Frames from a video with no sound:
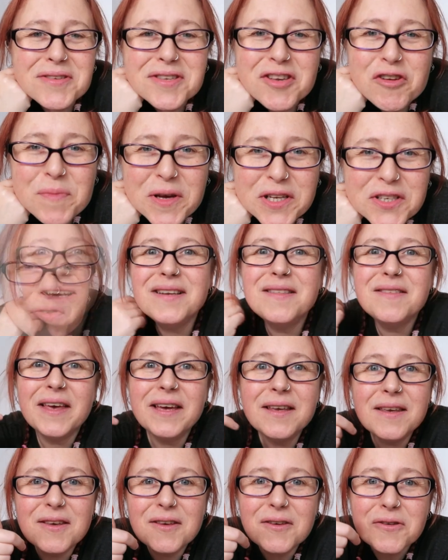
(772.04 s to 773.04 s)
you so much. And
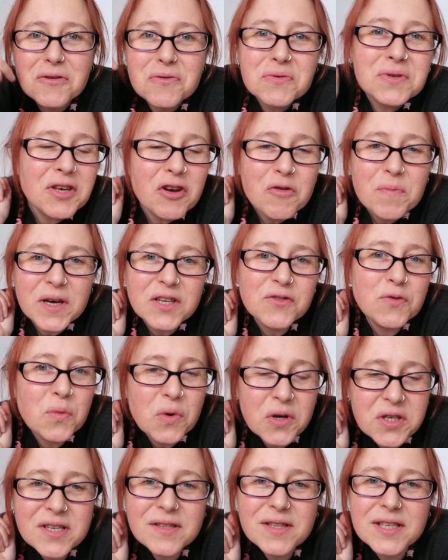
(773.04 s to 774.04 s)
thank you so much for
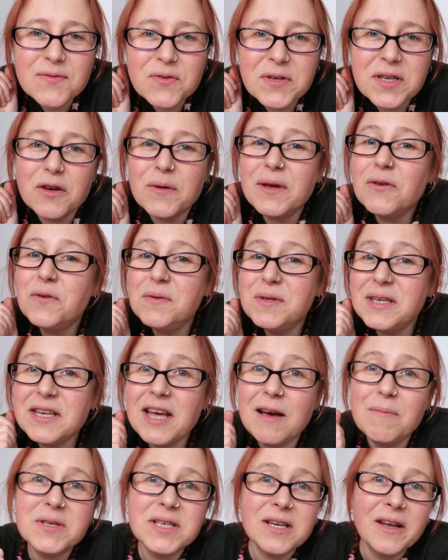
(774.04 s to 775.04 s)
watching this video. If you did
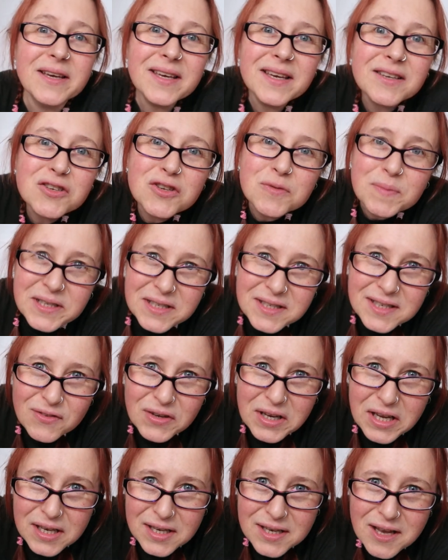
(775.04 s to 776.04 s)
happen to like it, could you please
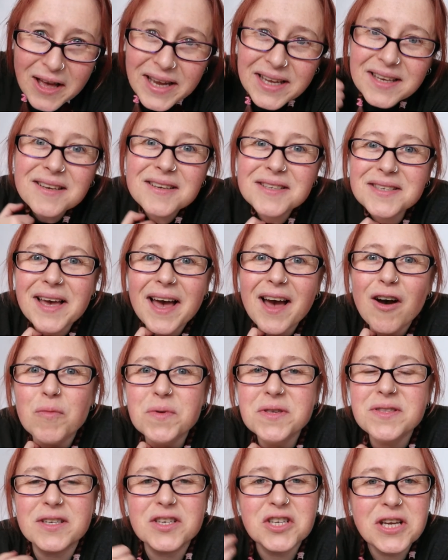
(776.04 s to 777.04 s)
give it a like, because it
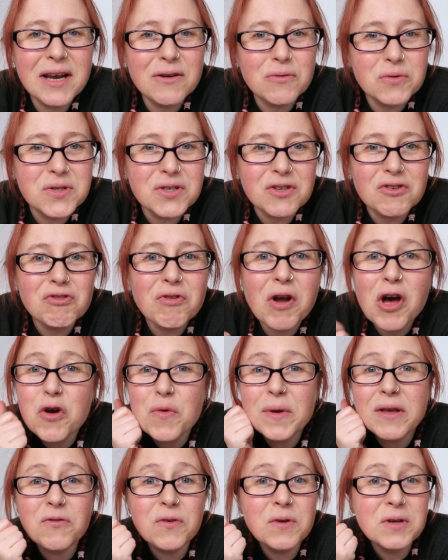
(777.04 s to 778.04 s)
helps the channel to
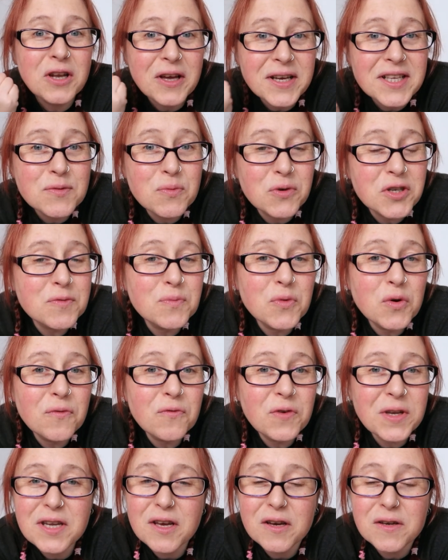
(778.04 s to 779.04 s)
grow. If you'd like to watch more
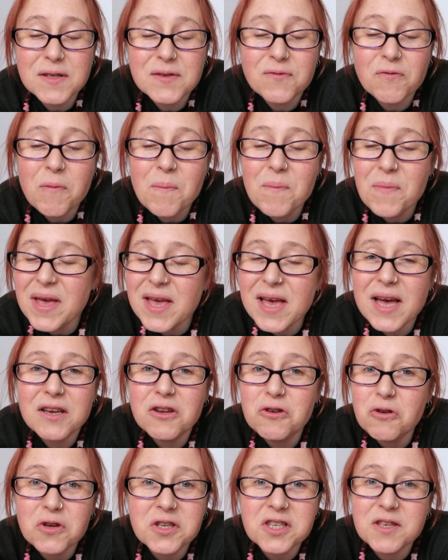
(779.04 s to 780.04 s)
videos from me and
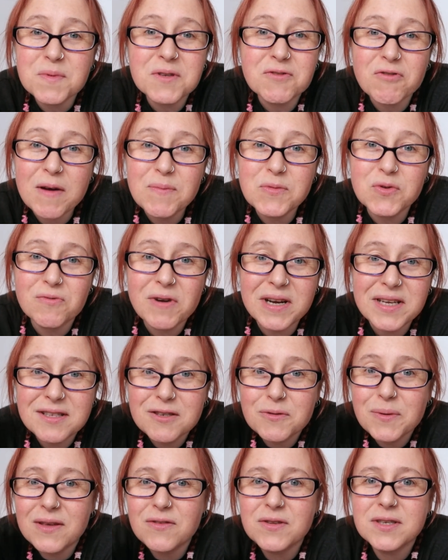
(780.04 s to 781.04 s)
you're not subscribed already,
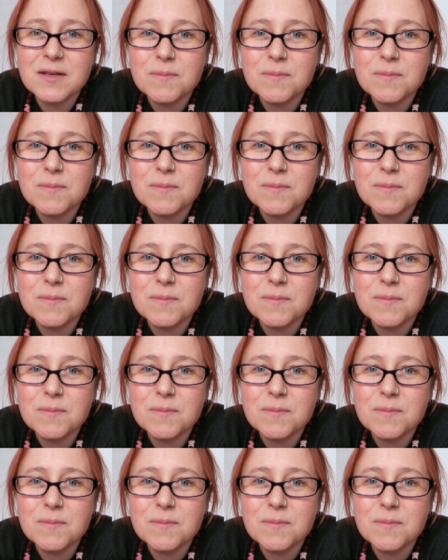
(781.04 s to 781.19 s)
do hit the